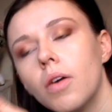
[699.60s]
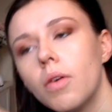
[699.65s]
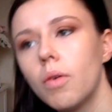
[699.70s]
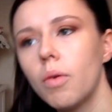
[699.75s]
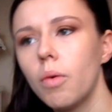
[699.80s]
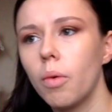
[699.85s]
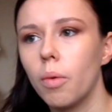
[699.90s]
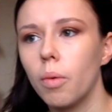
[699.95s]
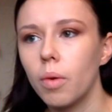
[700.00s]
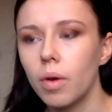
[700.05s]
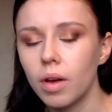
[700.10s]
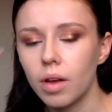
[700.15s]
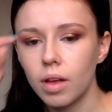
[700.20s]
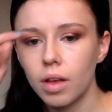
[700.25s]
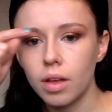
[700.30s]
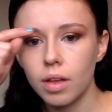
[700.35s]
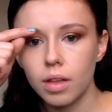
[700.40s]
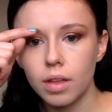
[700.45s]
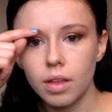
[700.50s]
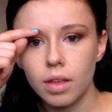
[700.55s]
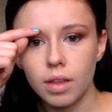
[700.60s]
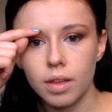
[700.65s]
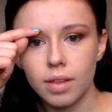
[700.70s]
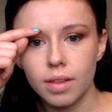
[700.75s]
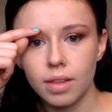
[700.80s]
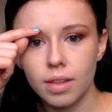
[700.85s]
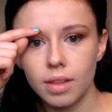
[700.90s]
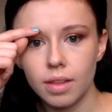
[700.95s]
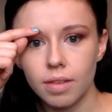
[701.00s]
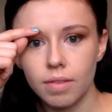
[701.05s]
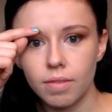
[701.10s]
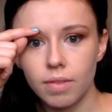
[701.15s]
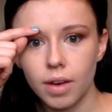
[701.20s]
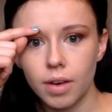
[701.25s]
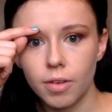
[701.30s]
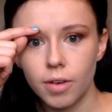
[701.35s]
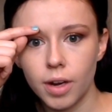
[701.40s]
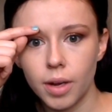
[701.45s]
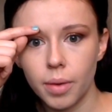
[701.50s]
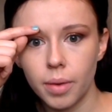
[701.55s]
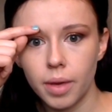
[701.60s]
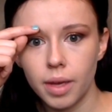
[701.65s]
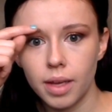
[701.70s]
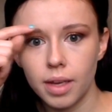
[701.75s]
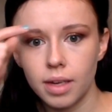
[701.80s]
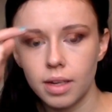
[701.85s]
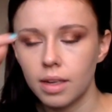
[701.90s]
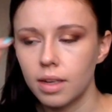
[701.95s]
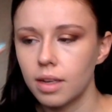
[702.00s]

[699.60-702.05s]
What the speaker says: Oh, that really weird.